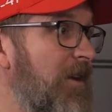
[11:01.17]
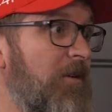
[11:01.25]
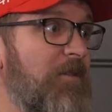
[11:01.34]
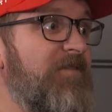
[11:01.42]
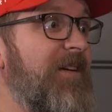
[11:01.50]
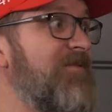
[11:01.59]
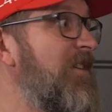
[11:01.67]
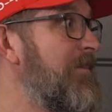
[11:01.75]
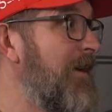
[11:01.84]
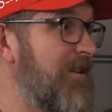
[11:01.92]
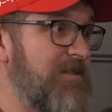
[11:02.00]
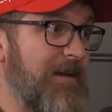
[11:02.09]
With 15
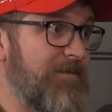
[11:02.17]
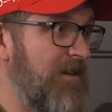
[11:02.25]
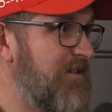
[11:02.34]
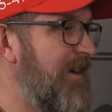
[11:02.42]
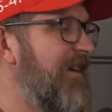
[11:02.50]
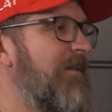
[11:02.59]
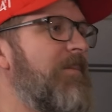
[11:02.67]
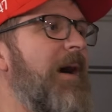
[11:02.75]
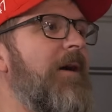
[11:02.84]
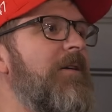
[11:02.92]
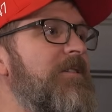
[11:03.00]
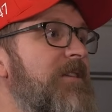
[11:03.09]
minutes left, executive
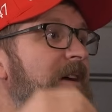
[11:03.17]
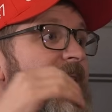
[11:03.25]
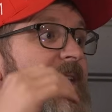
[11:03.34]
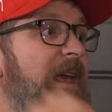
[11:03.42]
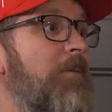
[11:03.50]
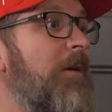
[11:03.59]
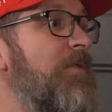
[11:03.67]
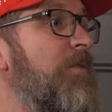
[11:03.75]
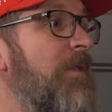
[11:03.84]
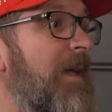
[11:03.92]
powers. He went through